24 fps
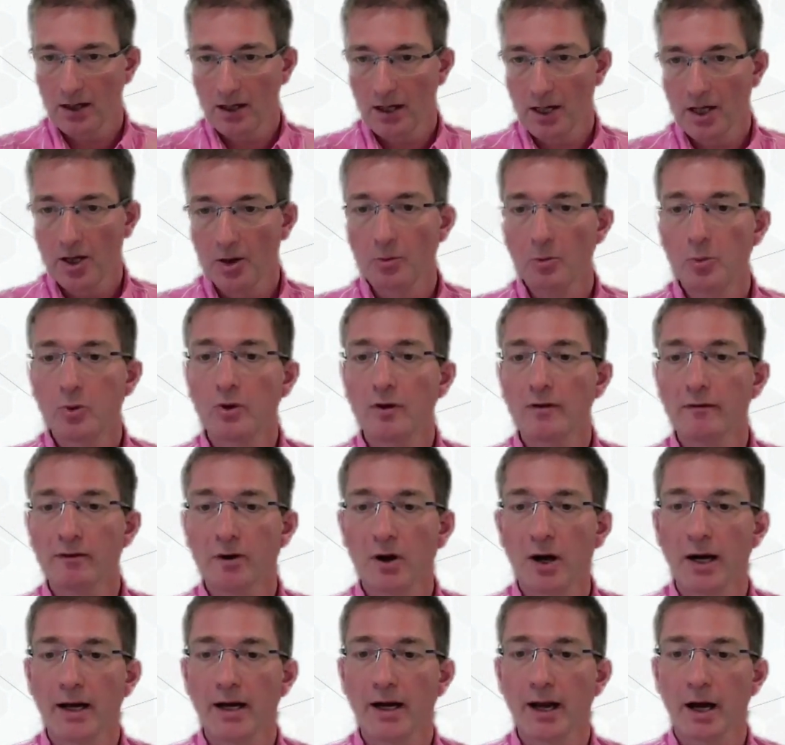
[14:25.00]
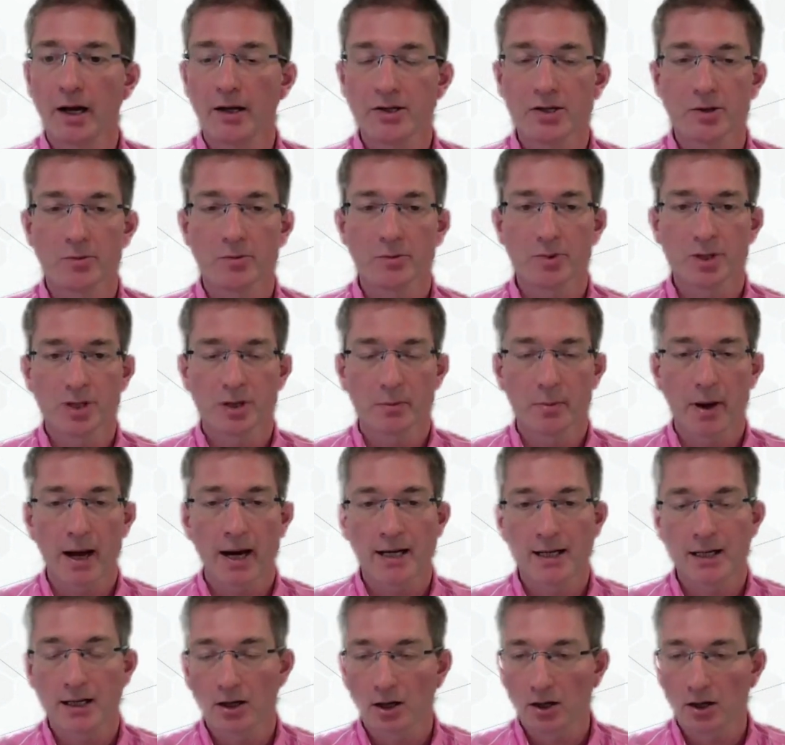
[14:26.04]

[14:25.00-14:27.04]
a number of line items depending